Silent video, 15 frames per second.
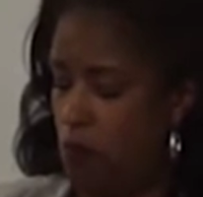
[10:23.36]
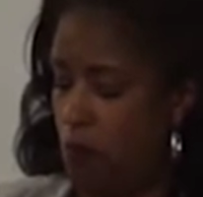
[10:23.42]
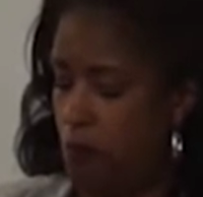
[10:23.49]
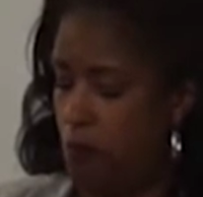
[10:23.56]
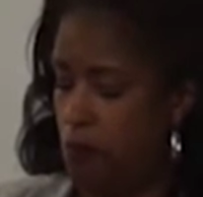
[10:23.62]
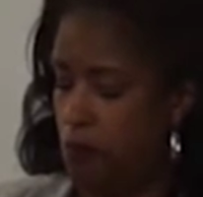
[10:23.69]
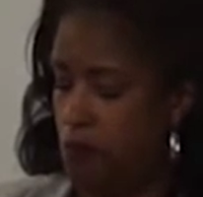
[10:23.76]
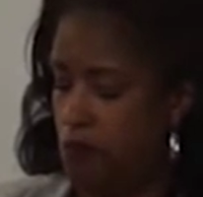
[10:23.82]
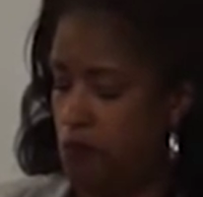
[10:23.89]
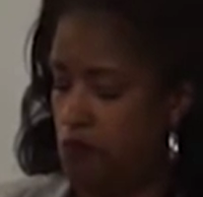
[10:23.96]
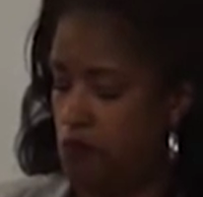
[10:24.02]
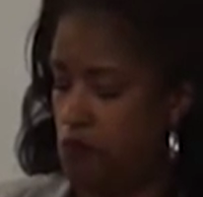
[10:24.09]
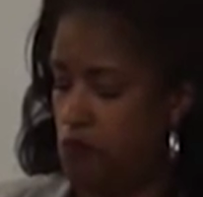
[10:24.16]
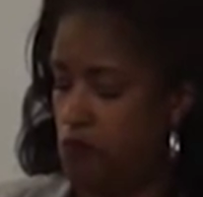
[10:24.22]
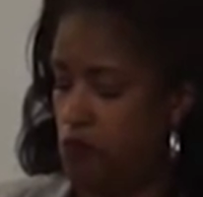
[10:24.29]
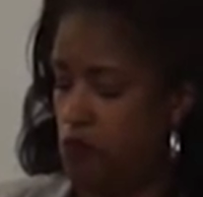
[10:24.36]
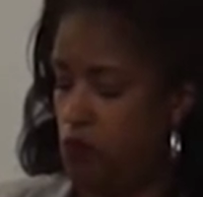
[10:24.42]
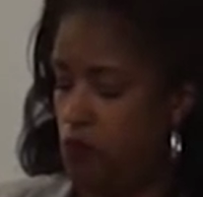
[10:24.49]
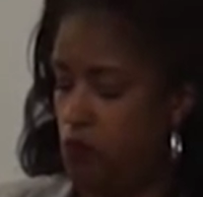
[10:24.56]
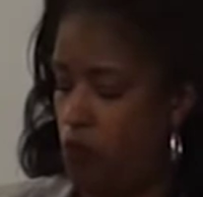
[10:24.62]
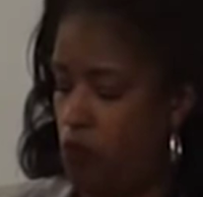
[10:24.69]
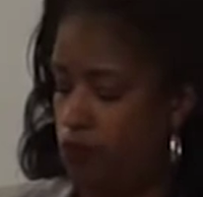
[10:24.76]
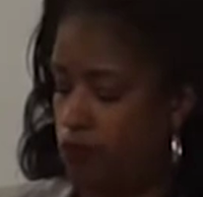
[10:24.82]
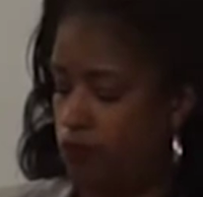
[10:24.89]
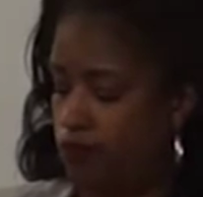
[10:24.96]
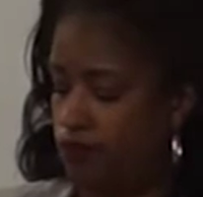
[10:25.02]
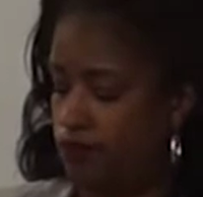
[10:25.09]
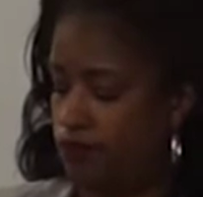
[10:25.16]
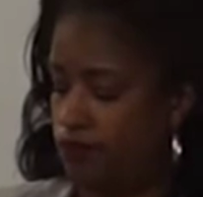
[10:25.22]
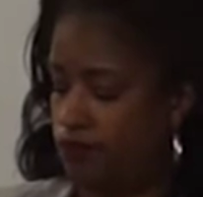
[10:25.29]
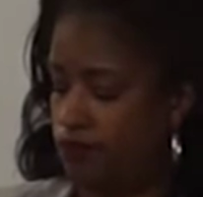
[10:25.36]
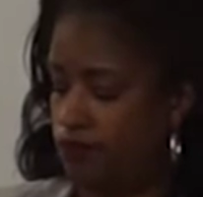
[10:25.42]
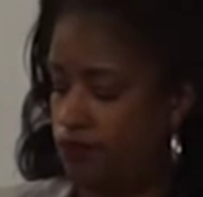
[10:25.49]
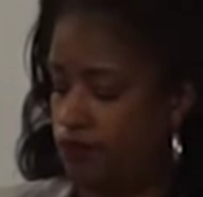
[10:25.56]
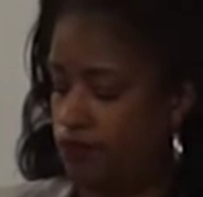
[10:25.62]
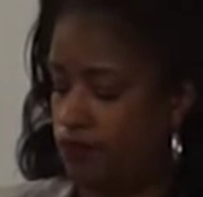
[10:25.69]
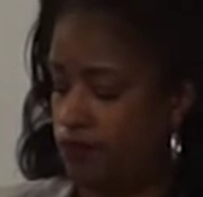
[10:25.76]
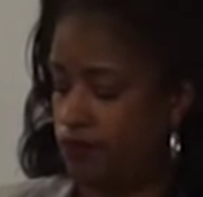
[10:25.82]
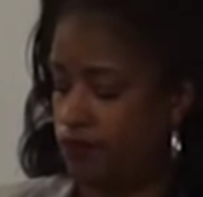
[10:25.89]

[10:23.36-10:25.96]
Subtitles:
Nobody speaks.